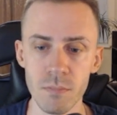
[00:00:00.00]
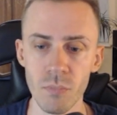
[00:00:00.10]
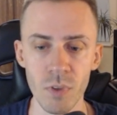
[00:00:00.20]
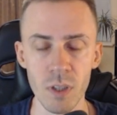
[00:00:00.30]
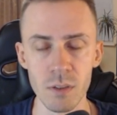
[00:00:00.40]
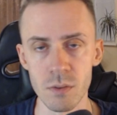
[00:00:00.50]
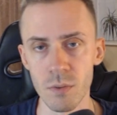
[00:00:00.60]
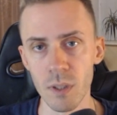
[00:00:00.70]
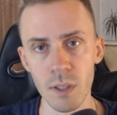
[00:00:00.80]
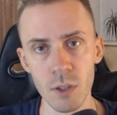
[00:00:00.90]
there is
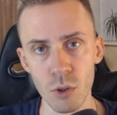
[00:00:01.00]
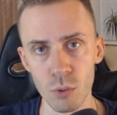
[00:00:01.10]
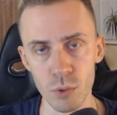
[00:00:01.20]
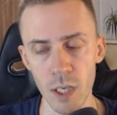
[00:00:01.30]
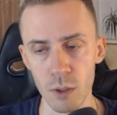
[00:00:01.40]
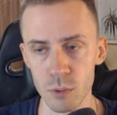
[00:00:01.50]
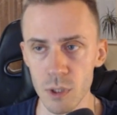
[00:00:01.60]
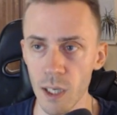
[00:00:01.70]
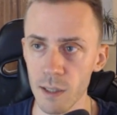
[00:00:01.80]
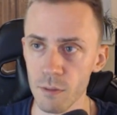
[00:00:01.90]
really no
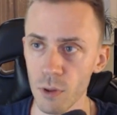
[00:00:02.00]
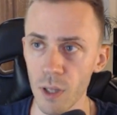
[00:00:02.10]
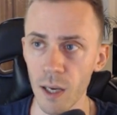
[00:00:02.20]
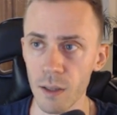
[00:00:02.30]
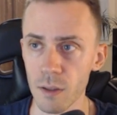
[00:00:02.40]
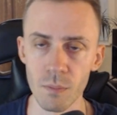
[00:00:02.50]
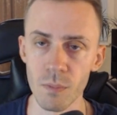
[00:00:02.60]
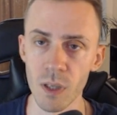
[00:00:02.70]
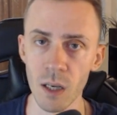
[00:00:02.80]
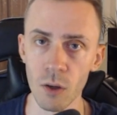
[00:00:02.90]
downside for that.
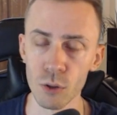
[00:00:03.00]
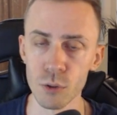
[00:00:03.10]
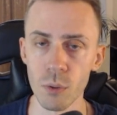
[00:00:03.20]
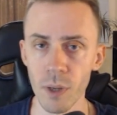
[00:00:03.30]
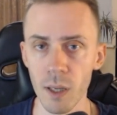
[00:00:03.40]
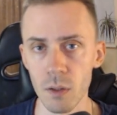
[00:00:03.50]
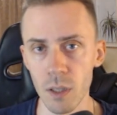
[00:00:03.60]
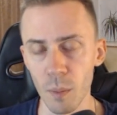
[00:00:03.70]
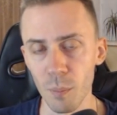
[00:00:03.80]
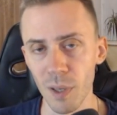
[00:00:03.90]
There are also regular
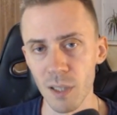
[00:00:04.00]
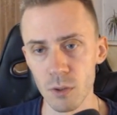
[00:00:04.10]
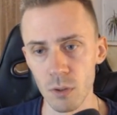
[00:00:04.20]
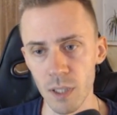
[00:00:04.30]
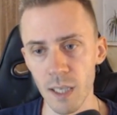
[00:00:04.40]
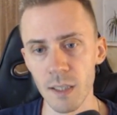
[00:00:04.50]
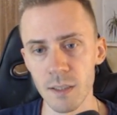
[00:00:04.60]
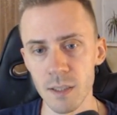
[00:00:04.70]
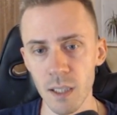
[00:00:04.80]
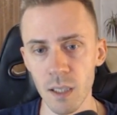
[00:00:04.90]
campaigns on
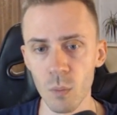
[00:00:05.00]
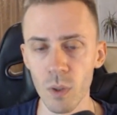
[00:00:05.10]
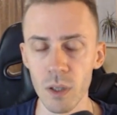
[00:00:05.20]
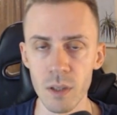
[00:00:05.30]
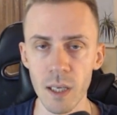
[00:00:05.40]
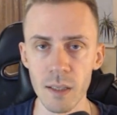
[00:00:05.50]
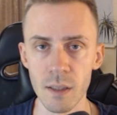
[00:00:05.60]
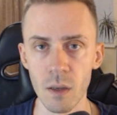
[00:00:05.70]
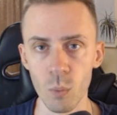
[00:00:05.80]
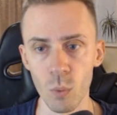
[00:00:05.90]
Galxe where you get
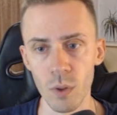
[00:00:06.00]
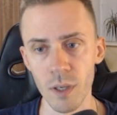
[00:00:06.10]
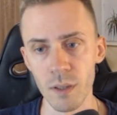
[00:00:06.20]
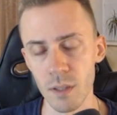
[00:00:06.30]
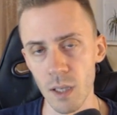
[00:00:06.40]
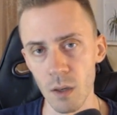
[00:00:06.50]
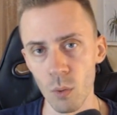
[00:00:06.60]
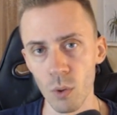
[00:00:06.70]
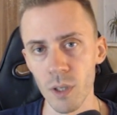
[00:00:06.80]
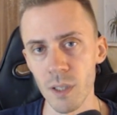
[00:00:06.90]
awarded the
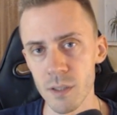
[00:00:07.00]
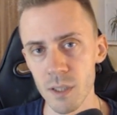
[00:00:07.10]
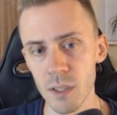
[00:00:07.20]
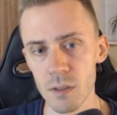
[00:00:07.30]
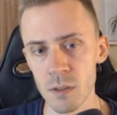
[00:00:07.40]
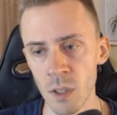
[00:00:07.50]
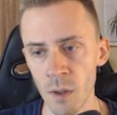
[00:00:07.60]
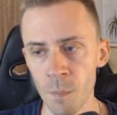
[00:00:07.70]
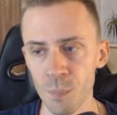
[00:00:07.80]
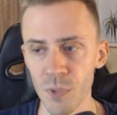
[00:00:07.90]
OATs.
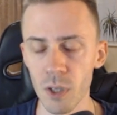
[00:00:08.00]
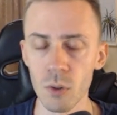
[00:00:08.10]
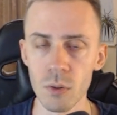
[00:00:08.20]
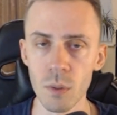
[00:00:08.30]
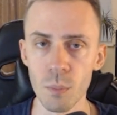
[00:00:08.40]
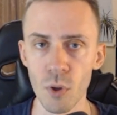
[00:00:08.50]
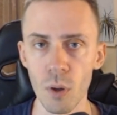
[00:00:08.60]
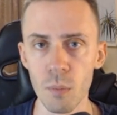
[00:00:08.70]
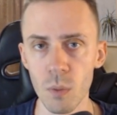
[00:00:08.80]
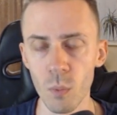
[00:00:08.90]
The only
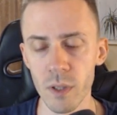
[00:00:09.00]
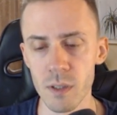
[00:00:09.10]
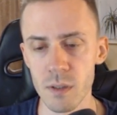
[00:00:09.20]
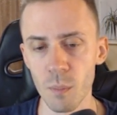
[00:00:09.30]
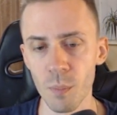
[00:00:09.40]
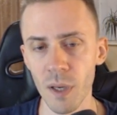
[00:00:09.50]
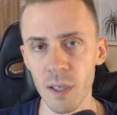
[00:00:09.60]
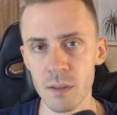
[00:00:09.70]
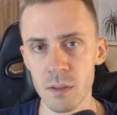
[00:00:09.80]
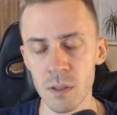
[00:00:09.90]
problem with these
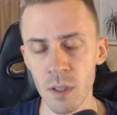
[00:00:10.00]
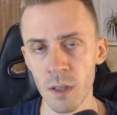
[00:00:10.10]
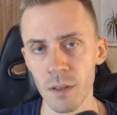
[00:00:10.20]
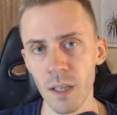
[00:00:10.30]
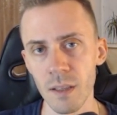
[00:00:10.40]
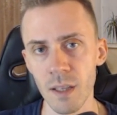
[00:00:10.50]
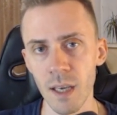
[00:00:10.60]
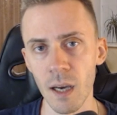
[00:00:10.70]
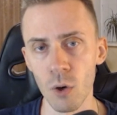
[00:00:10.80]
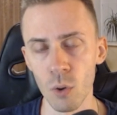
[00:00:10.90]
campaigns that
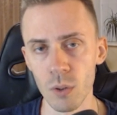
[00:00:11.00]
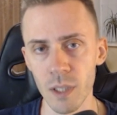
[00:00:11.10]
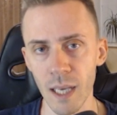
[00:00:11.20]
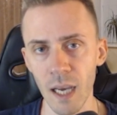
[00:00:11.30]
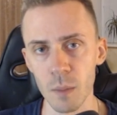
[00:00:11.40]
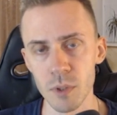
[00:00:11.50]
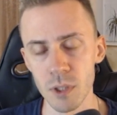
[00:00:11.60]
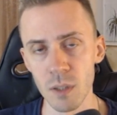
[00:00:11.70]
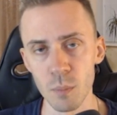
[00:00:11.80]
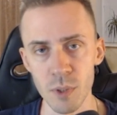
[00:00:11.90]
they are all capped
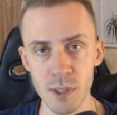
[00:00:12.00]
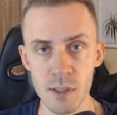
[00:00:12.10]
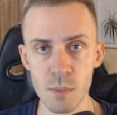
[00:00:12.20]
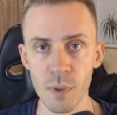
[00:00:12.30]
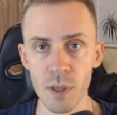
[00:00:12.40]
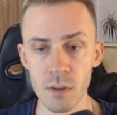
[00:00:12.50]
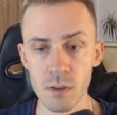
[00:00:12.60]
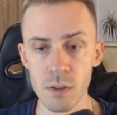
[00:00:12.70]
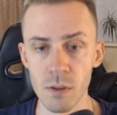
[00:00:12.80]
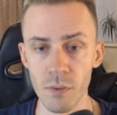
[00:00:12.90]
in
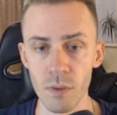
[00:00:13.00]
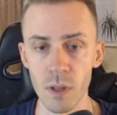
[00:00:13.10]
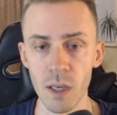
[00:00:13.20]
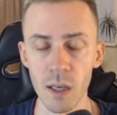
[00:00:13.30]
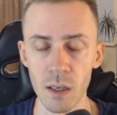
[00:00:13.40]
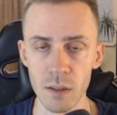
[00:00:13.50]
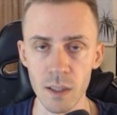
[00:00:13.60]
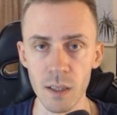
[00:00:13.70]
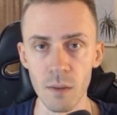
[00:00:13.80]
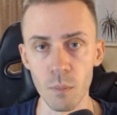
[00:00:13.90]
participants. They
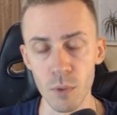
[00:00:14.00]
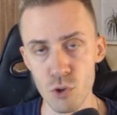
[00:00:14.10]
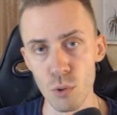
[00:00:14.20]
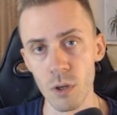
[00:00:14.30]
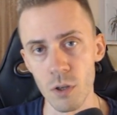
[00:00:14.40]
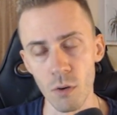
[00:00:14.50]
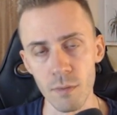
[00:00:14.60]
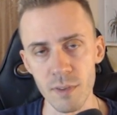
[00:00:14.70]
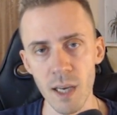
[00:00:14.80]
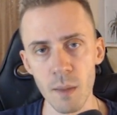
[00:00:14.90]
currently, majority
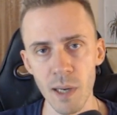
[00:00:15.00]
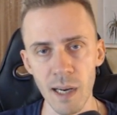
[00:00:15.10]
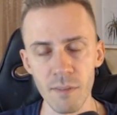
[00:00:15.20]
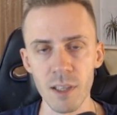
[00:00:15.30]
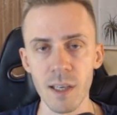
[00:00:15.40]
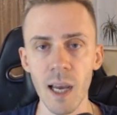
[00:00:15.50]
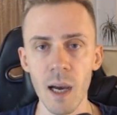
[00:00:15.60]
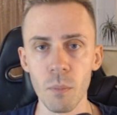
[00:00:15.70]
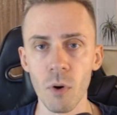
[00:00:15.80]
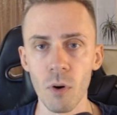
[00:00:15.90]
of them have the
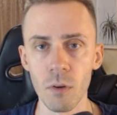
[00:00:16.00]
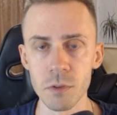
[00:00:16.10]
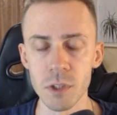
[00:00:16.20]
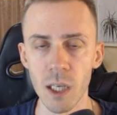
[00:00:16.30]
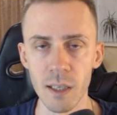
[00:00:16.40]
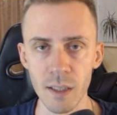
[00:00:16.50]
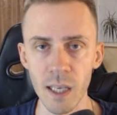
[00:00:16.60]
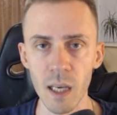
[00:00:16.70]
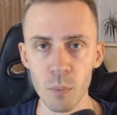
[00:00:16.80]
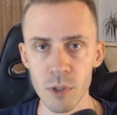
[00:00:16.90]
cap of
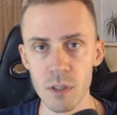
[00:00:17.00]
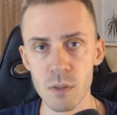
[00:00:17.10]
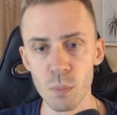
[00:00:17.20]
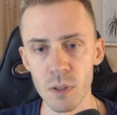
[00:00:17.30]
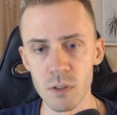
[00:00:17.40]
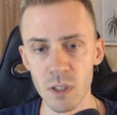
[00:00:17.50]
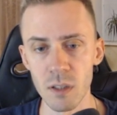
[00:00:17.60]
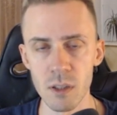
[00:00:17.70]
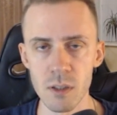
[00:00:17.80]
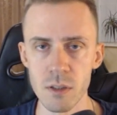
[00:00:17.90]
10k participants
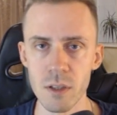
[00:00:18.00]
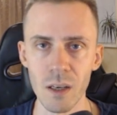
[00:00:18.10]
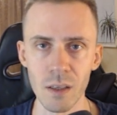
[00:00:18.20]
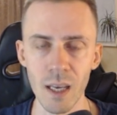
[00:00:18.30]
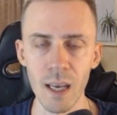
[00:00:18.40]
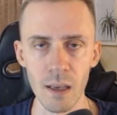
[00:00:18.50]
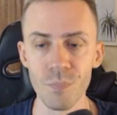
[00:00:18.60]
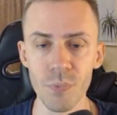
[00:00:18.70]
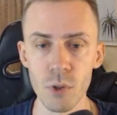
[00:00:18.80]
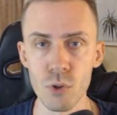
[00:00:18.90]
and these 10k
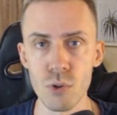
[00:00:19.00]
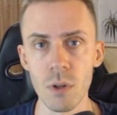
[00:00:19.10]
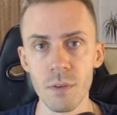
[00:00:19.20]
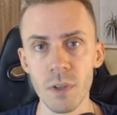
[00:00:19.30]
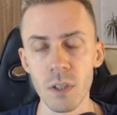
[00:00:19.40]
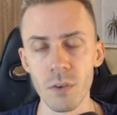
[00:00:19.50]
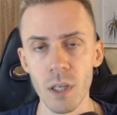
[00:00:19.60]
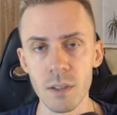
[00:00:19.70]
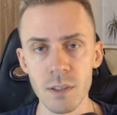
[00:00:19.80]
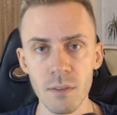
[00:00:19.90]
usually fill
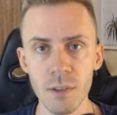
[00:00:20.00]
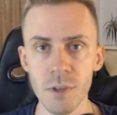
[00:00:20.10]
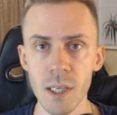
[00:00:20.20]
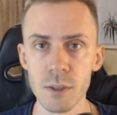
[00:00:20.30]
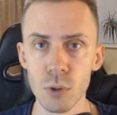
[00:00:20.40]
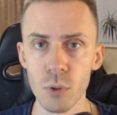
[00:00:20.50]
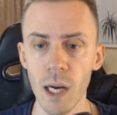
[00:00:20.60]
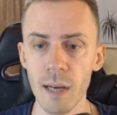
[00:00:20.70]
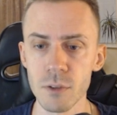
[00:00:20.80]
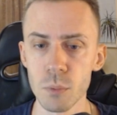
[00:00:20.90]
relatively fast so you
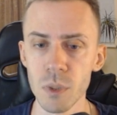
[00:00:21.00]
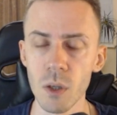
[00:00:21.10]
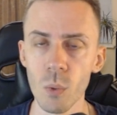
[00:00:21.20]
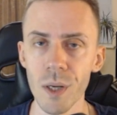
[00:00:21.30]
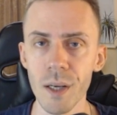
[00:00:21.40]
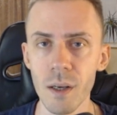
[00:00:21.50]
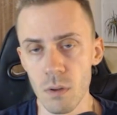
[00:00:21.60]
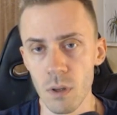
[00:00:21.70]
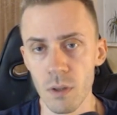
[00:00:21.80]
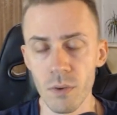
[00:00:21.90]
have to be quick
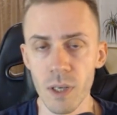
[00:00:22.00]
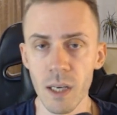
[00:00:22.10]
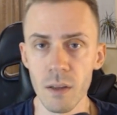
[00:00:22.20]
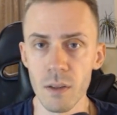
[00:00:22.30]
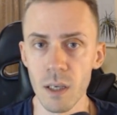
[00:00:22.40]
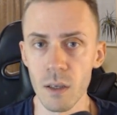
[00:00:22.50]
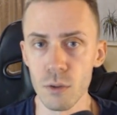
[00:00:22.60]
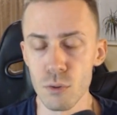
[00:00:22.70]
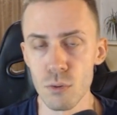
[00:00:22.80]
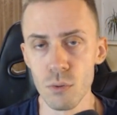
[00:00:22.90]
and regarding the
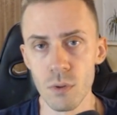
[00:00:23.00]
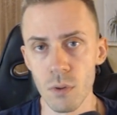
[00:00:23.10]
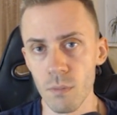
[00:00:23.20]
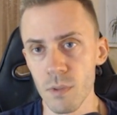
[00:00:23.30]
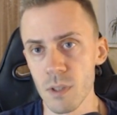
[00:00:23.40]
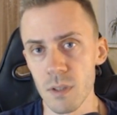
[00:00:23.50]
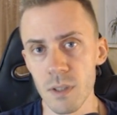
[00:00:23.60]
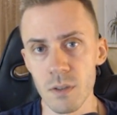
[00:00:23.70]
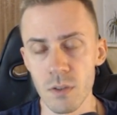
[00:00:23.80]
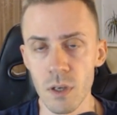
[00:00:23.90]
L2,
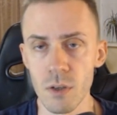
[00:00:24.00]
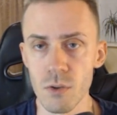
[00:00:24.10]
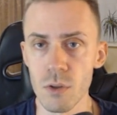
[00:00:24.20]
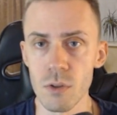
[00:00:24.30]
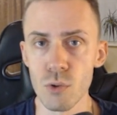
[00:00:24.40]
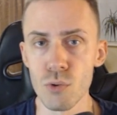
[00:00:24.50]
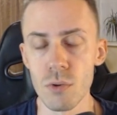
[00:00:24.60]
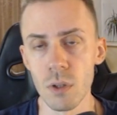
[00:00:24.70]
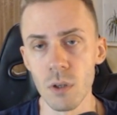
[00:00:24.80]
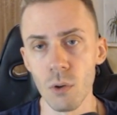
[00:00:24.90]
obviously strategy is
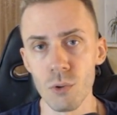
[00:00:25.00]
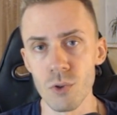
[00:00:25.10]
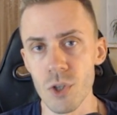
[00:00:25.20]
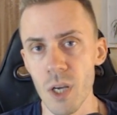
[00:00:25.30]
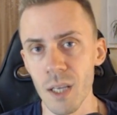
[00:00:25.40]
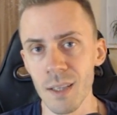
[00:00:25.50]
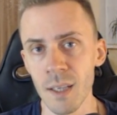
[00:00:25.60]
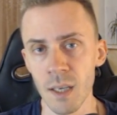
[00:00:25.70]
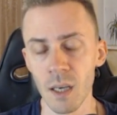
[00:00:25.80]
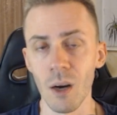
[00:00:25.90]
usually on-chain,
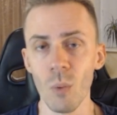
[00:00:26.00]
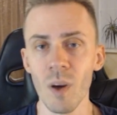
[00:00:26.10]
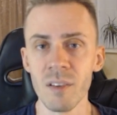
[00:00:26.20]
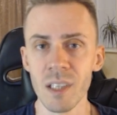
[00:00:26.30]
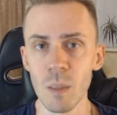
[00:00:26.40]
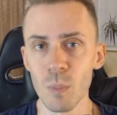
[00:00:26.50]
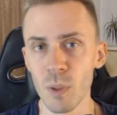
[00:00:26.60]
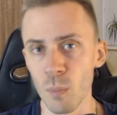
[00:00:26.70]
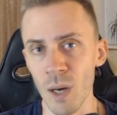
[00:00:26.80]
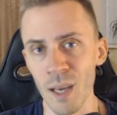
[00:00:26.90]
however keep
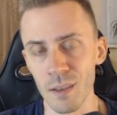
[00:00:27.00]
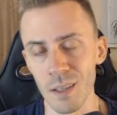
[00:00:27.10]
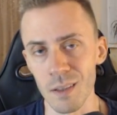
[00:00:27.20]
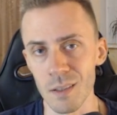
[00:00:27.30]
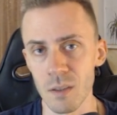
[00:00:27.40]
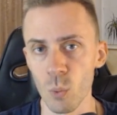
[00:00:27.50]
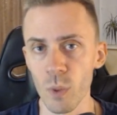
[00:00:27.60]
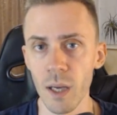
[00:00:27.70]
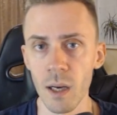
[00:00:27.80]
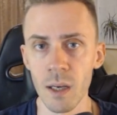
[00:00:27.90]
in mind that
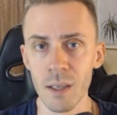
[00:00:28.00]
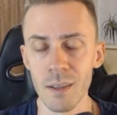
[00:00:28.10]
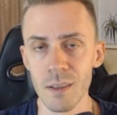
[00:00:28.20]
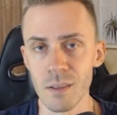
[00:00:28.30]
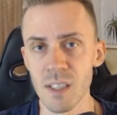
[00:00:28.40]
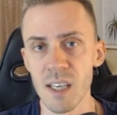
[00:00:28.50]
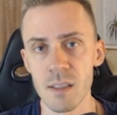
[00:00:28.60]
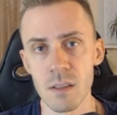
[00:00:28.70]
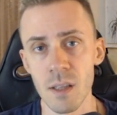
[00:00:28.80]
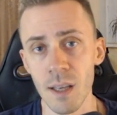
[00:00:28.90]
we are in the
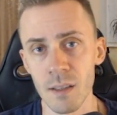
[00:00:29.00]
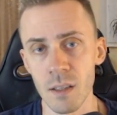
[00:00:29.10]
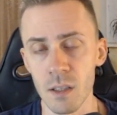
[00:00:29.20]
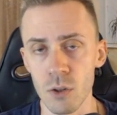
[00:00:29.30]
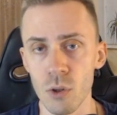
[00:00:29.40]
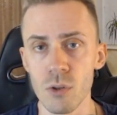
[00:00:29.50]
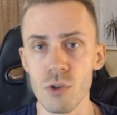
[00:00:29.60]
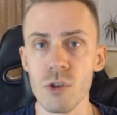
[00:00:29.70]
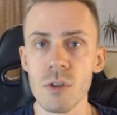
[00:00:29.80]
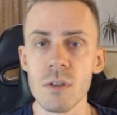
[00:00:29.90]
testnet and not
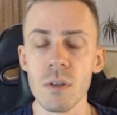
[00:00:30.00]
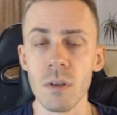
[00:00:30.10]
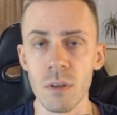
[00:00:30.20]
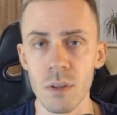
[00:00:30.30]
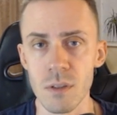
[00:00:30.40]
just on the